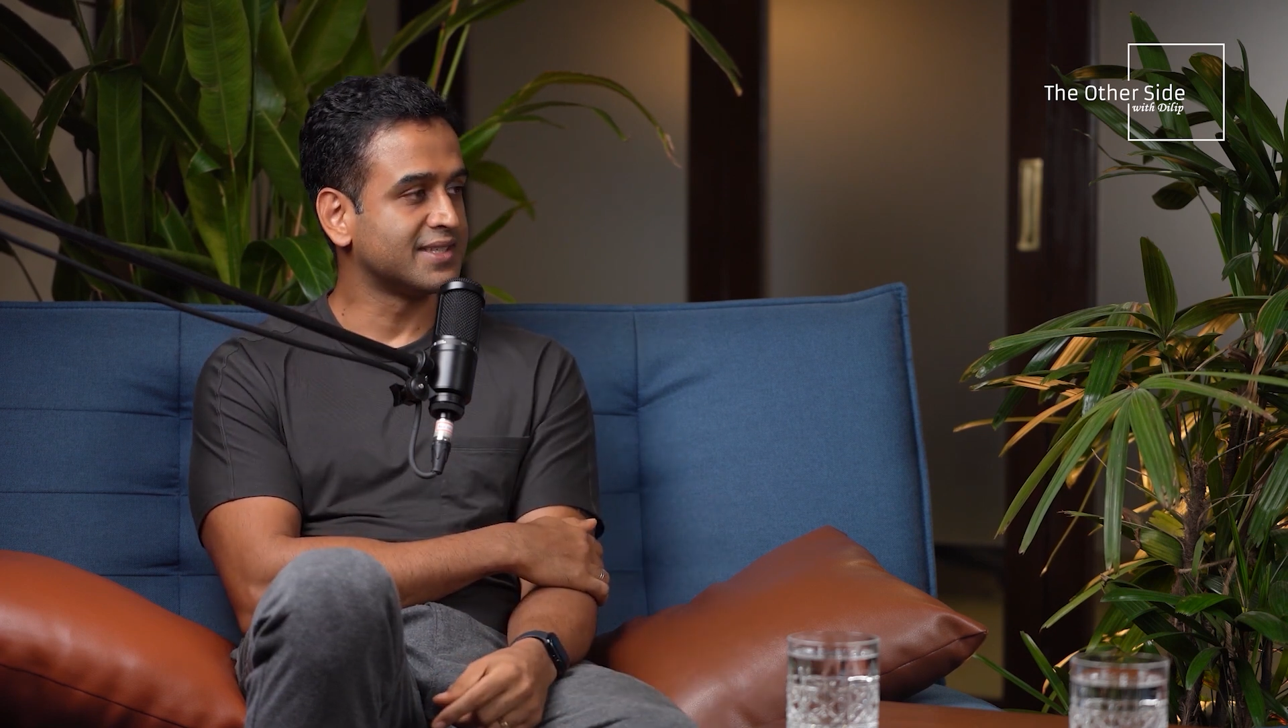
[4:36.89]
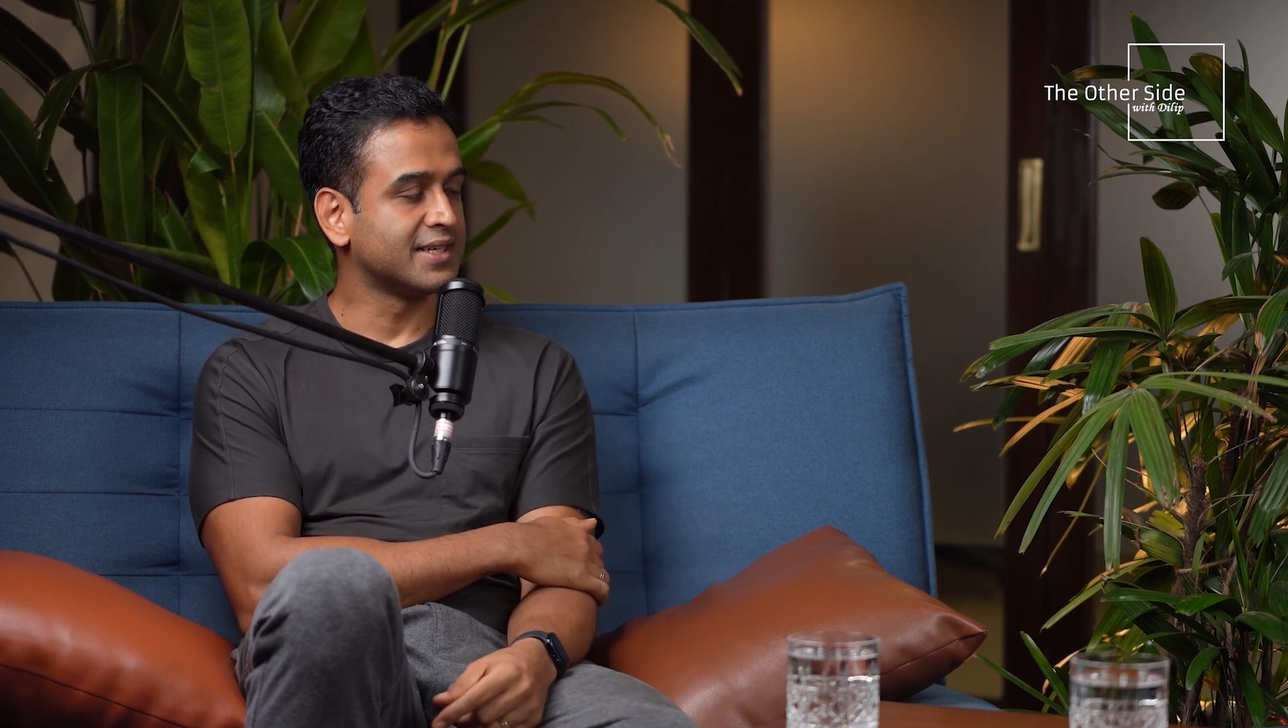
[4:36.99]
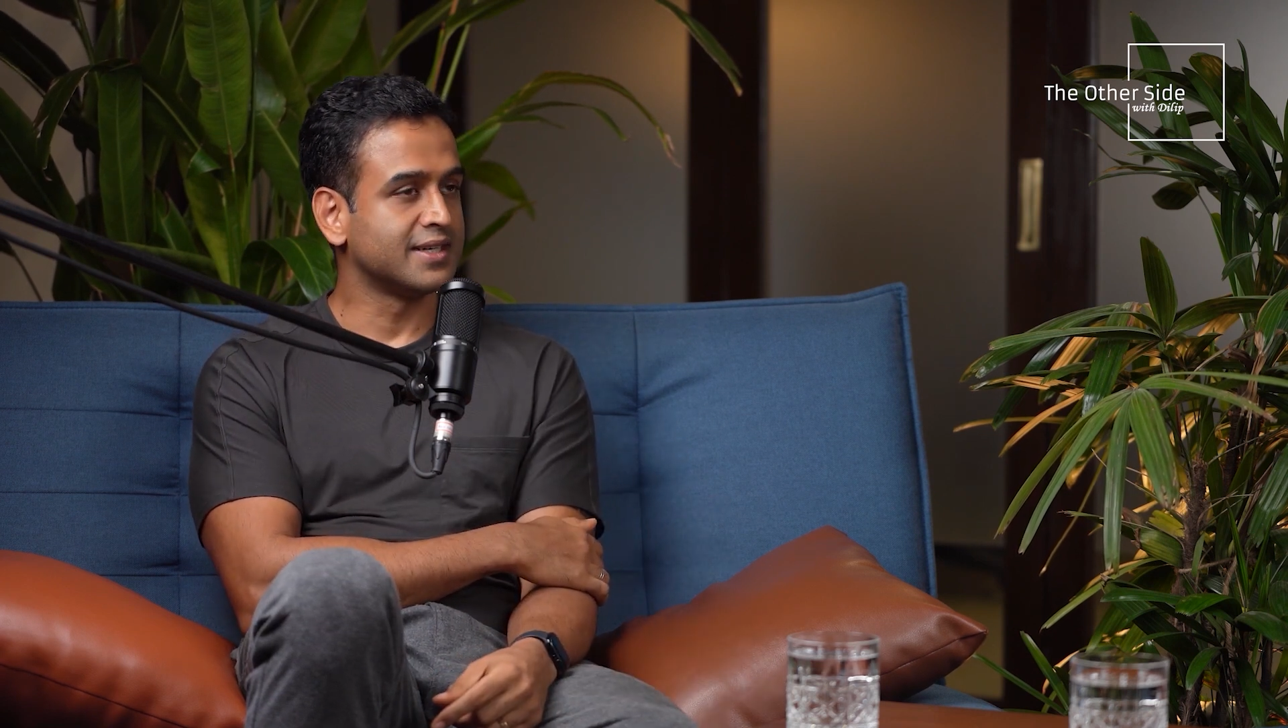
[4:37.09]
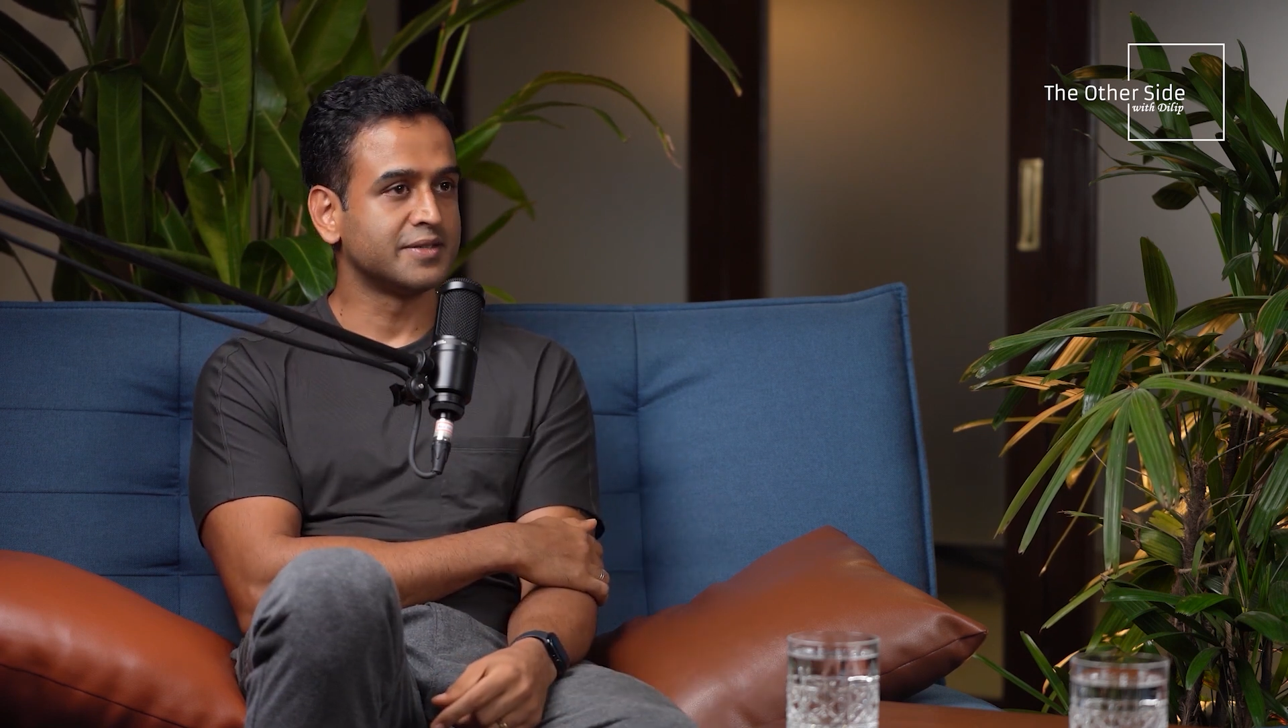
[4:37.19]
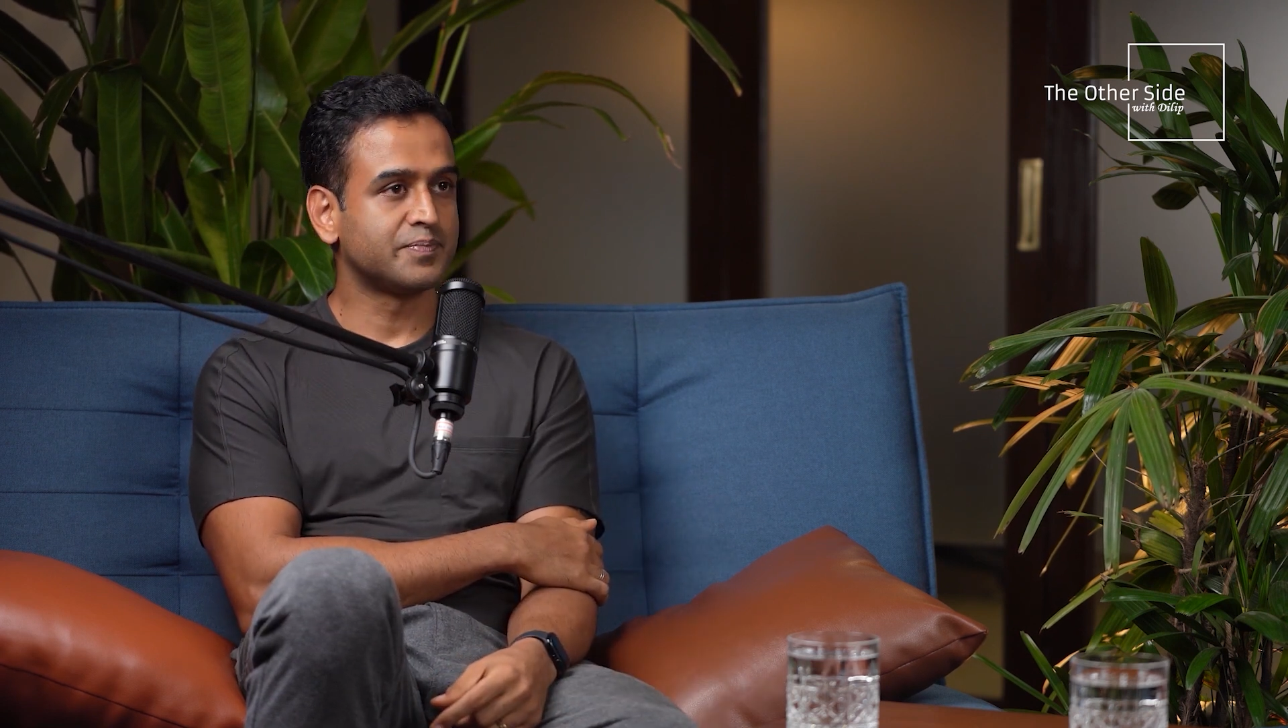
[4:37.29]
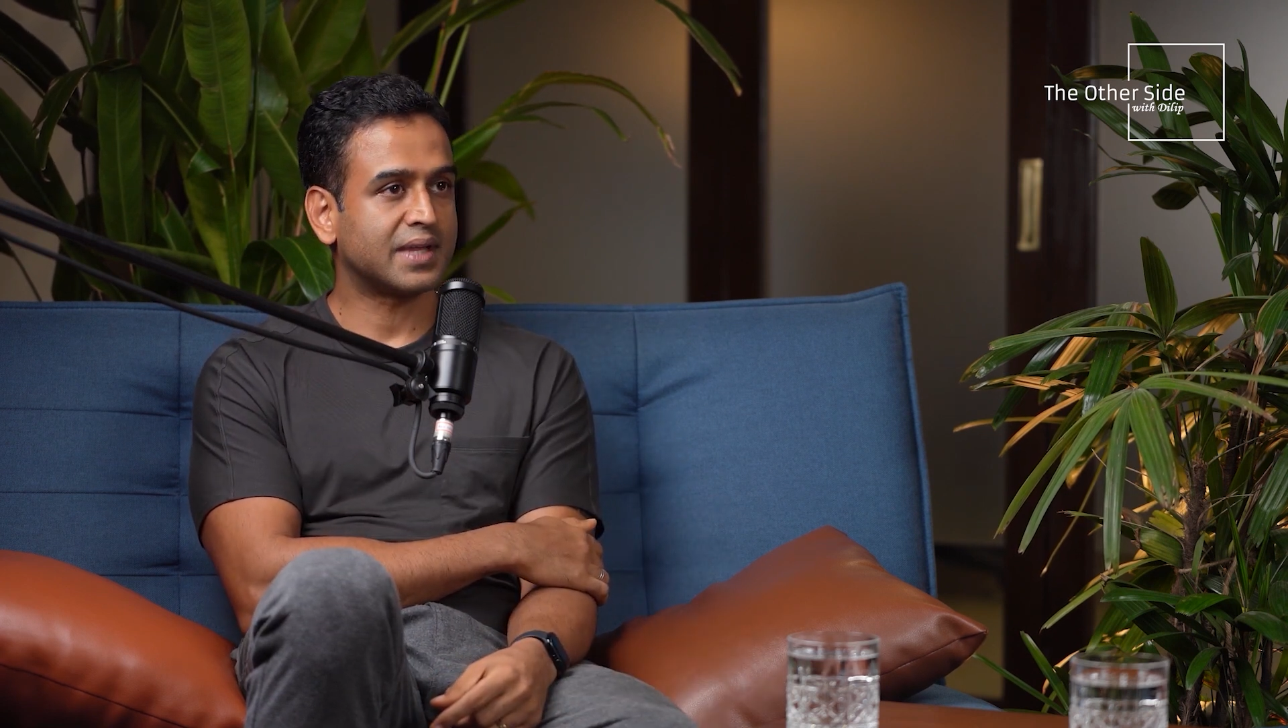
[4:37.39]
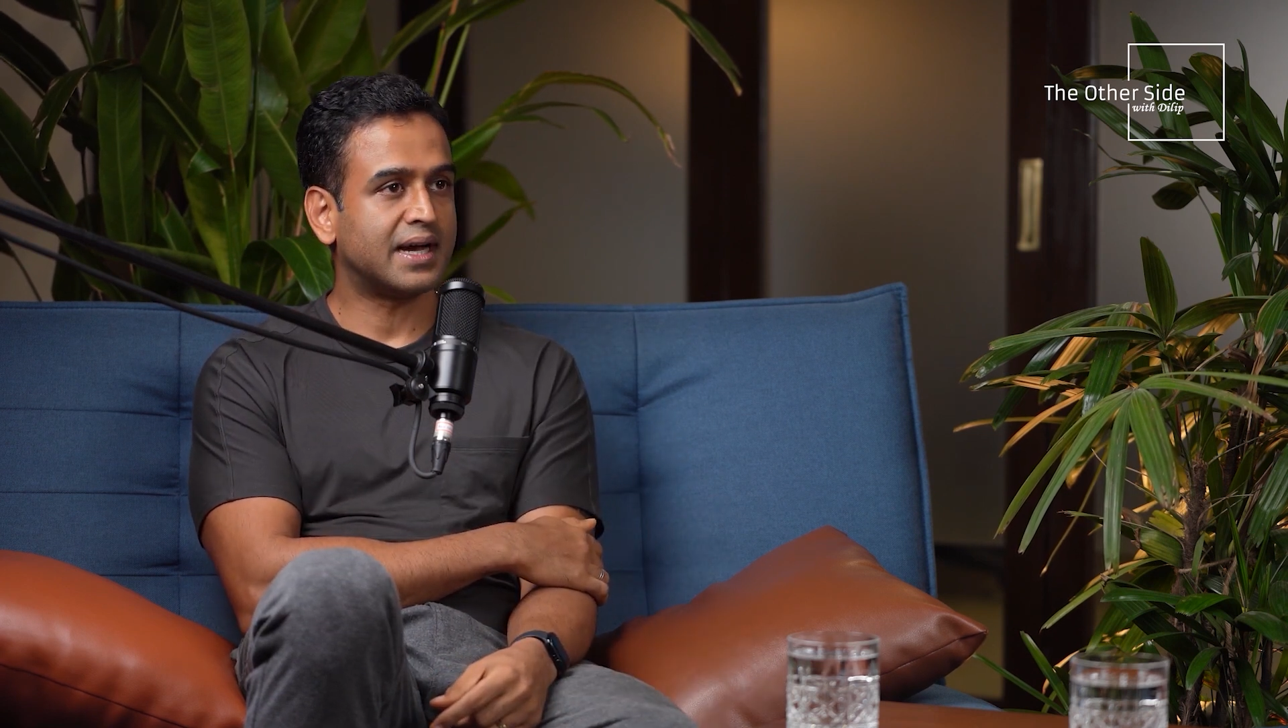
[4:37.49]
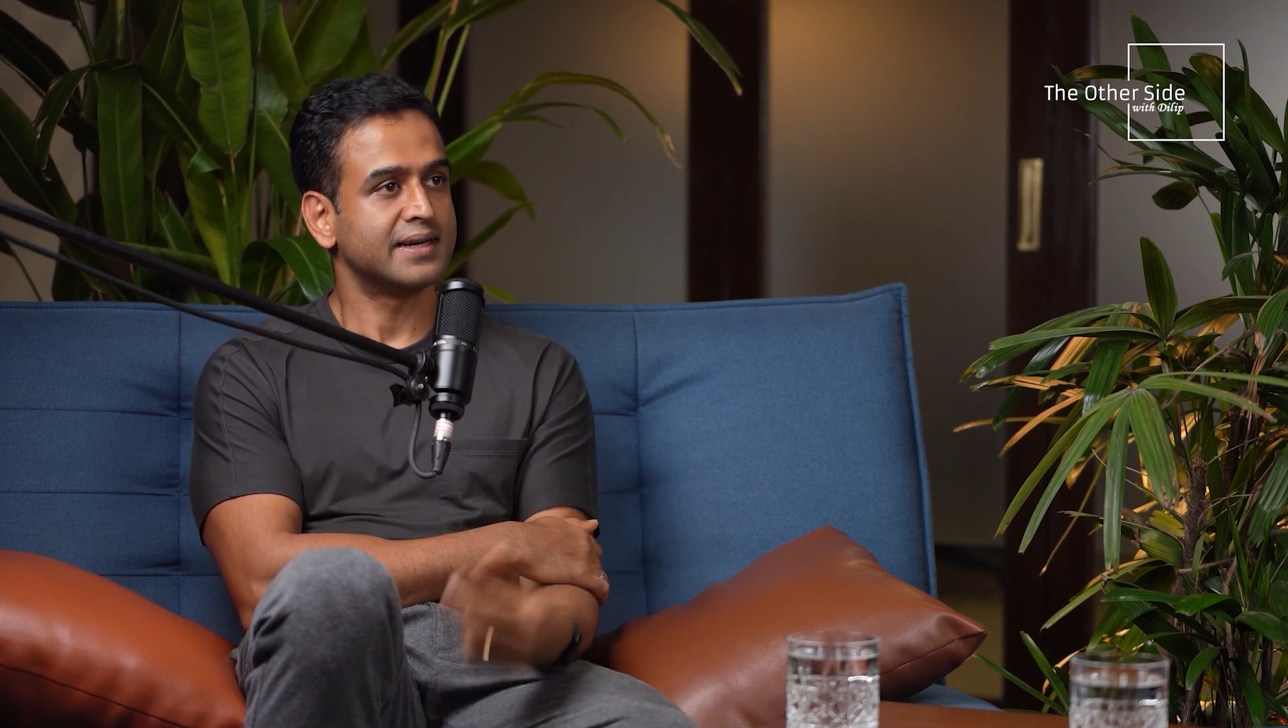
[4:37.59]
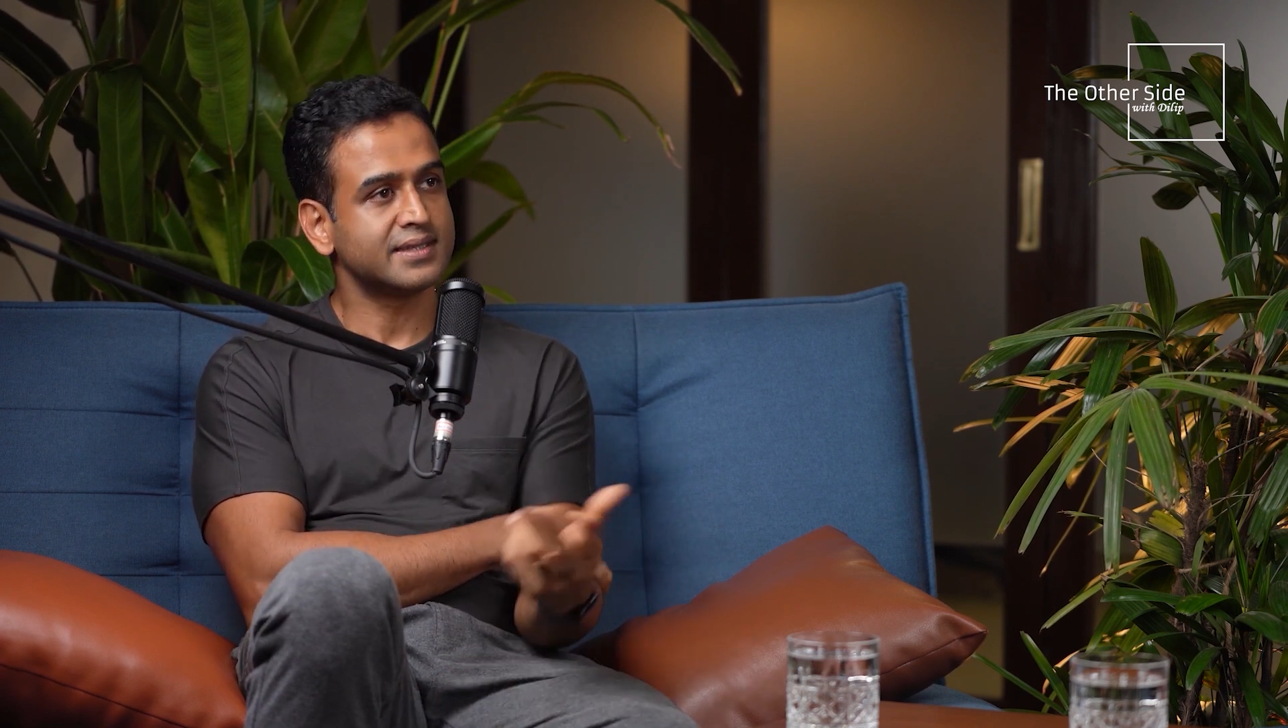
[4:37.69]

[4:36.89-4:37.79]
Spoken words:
I